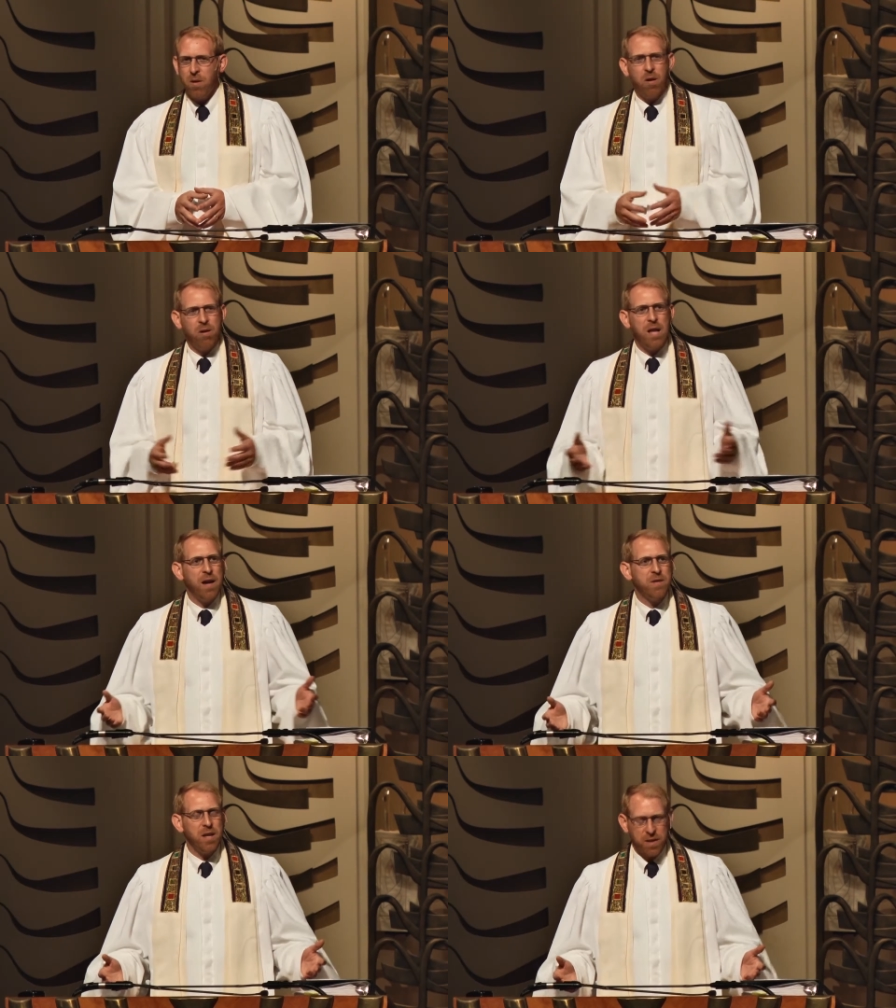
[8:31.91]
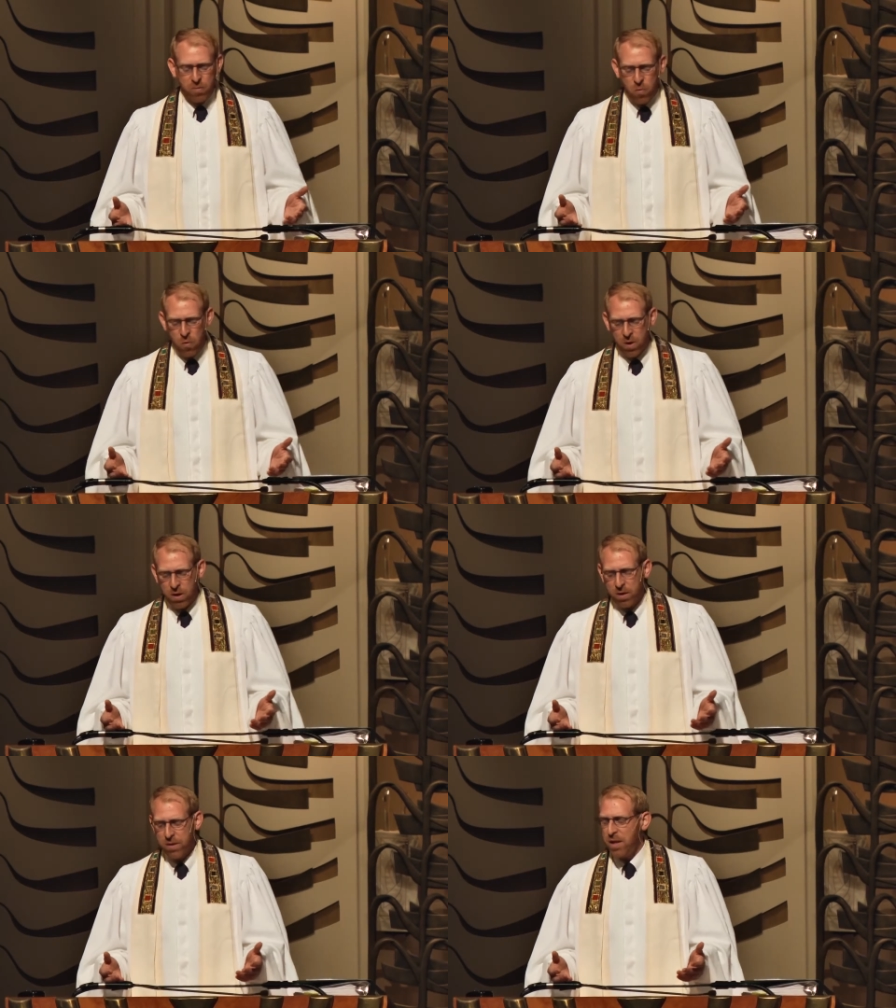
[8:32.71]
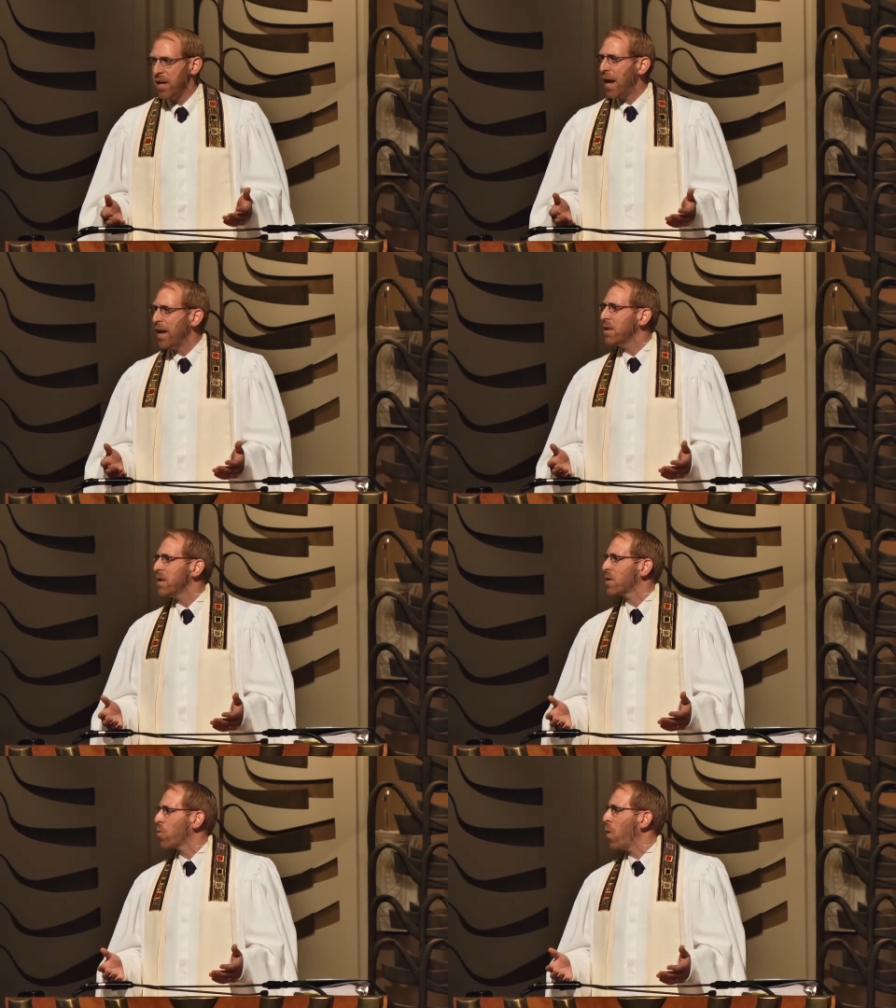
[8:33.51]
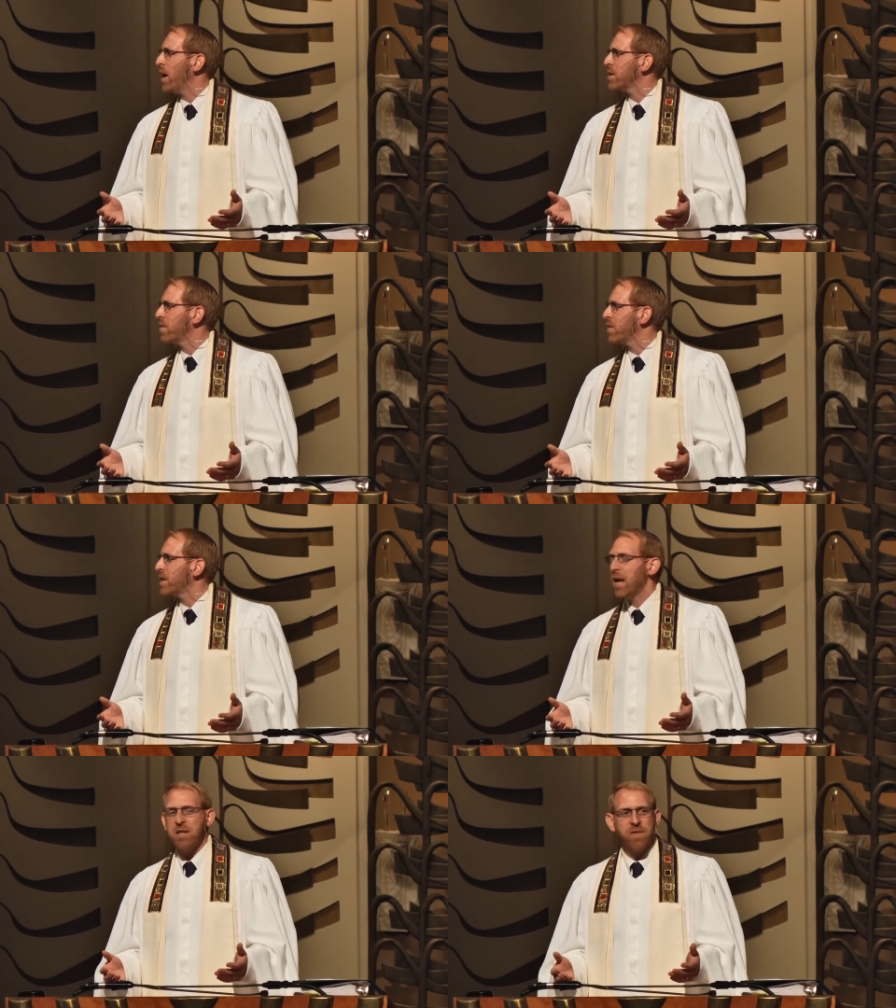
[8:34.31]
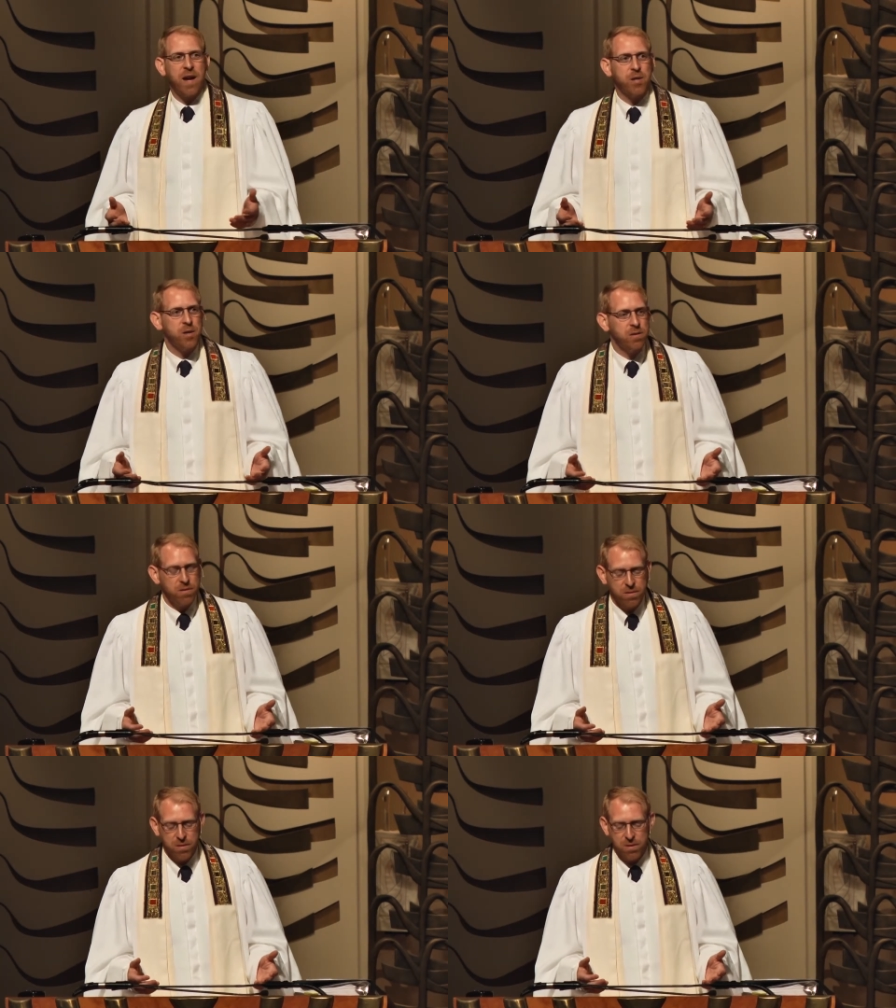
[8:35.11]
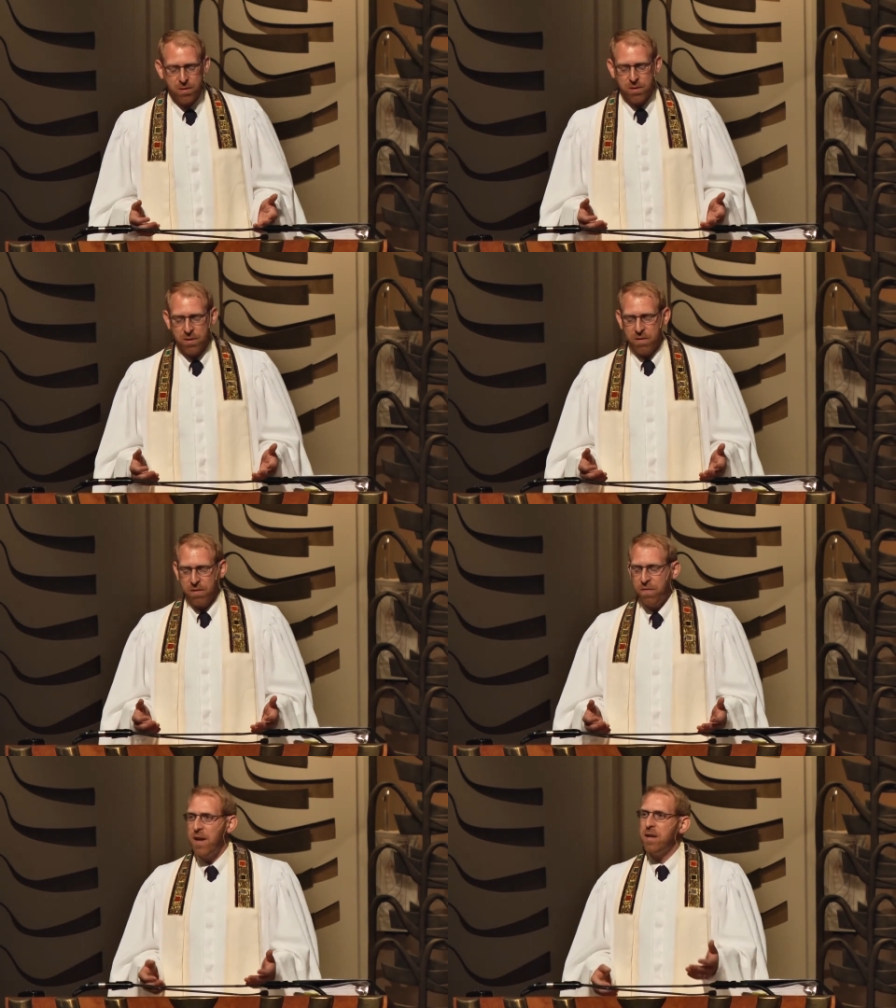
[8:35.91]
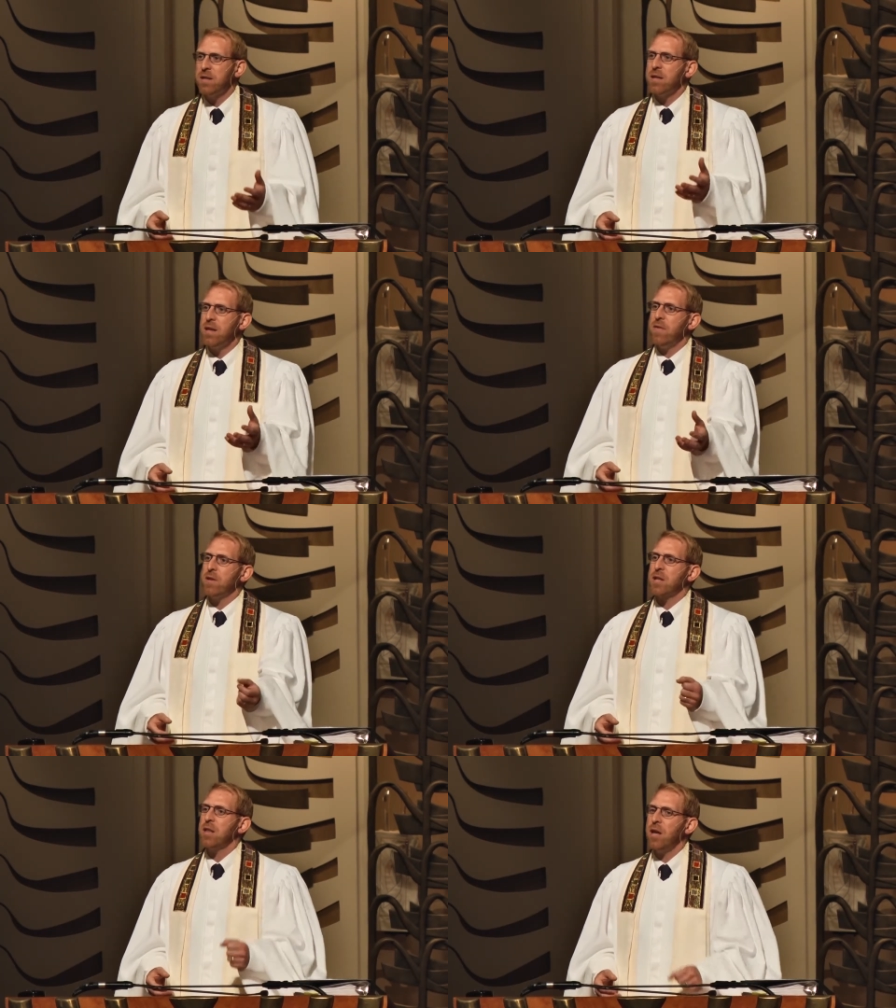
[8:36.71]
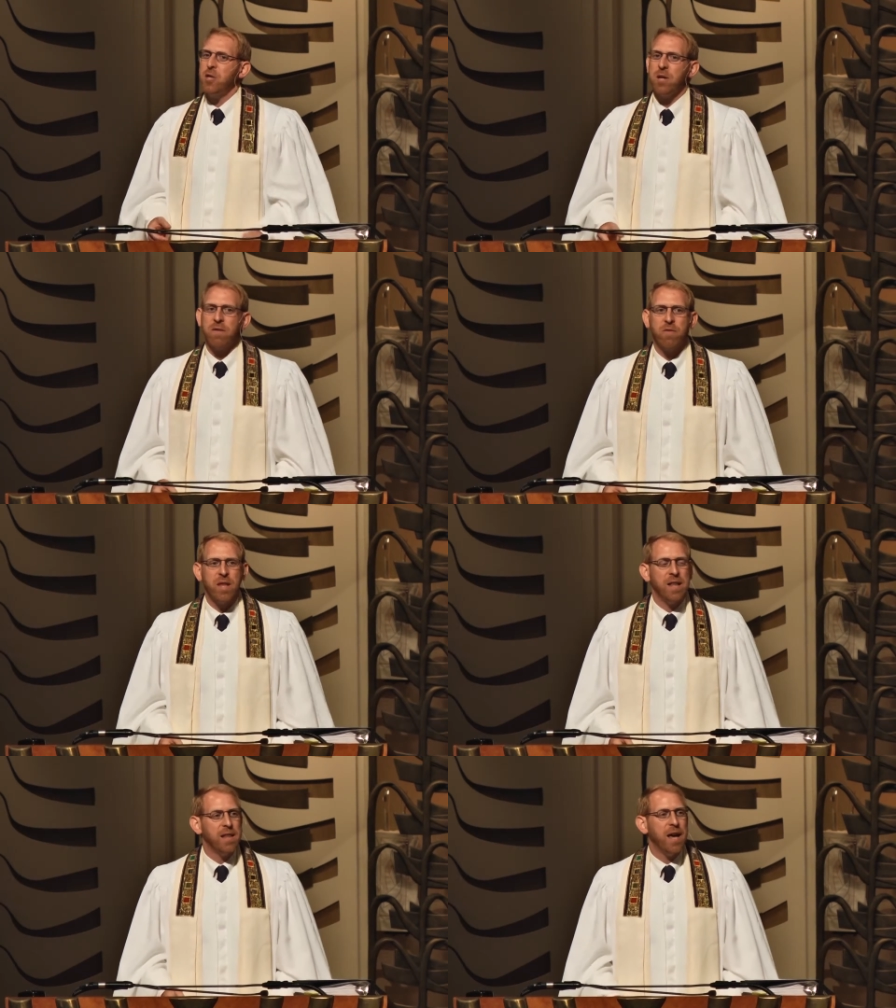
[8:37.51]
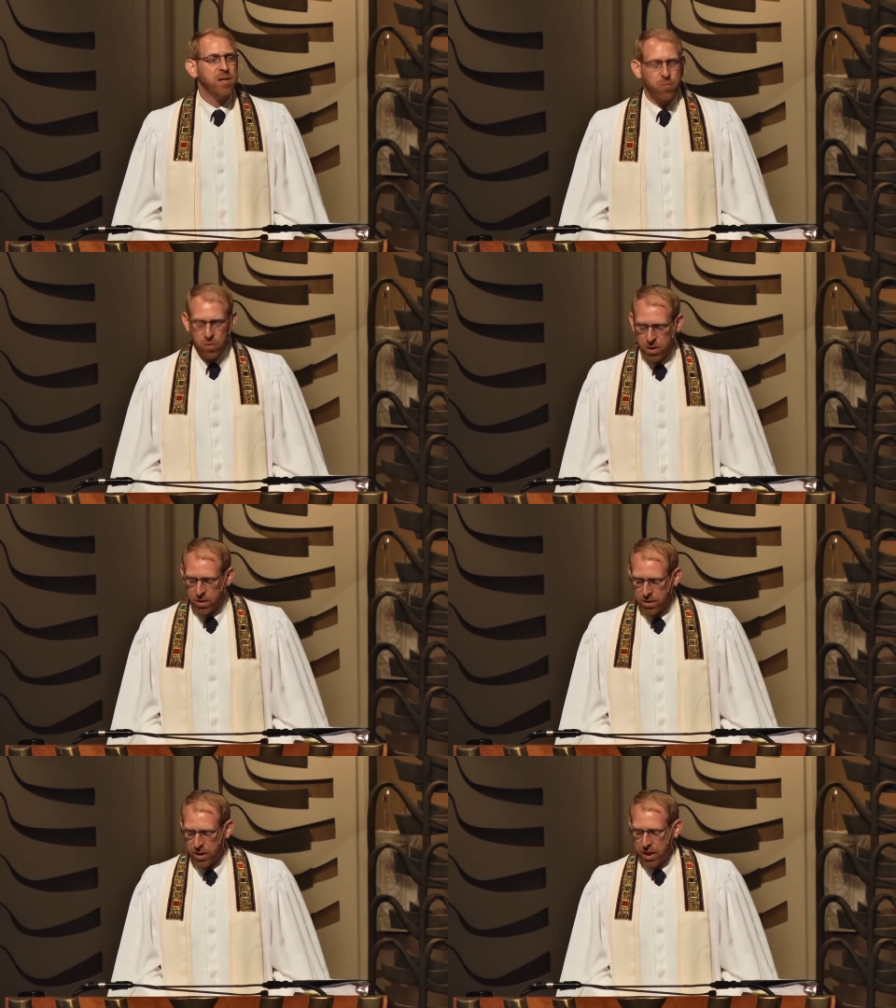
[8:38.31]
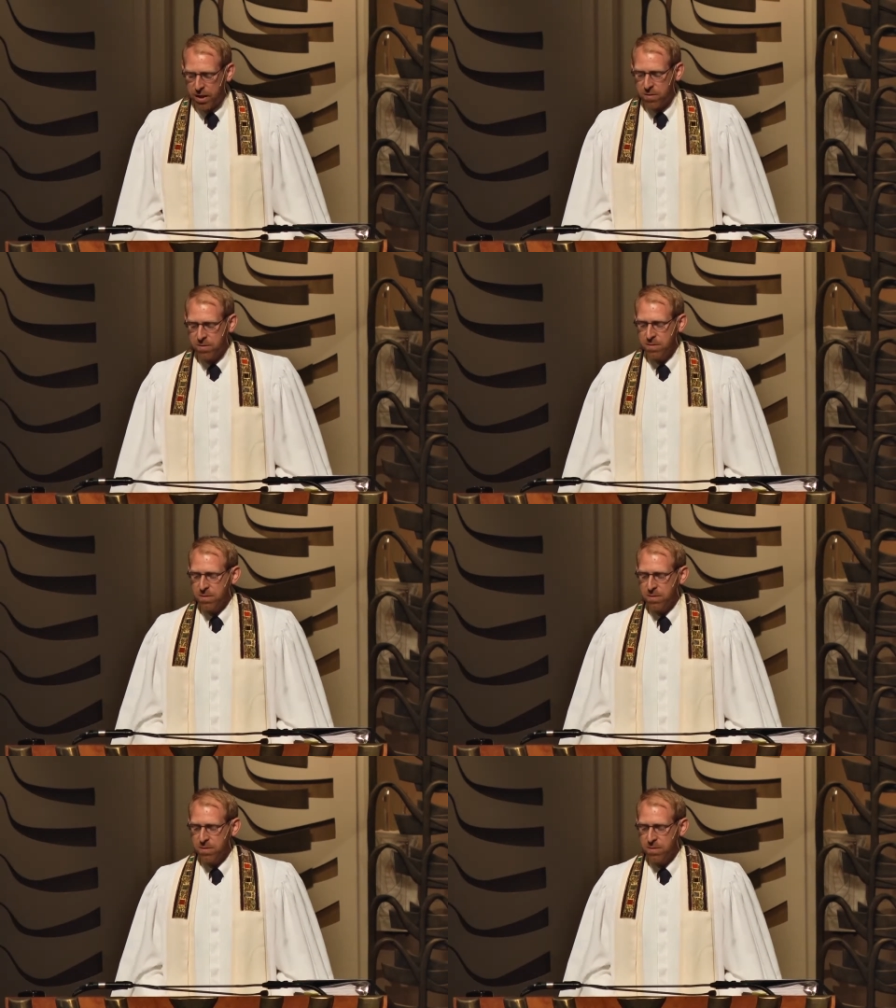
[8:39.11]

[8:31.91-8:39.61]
Are our lives nothing more than an endless quest for satisfaction, fated to leave us clutching for that last rung on the ladder?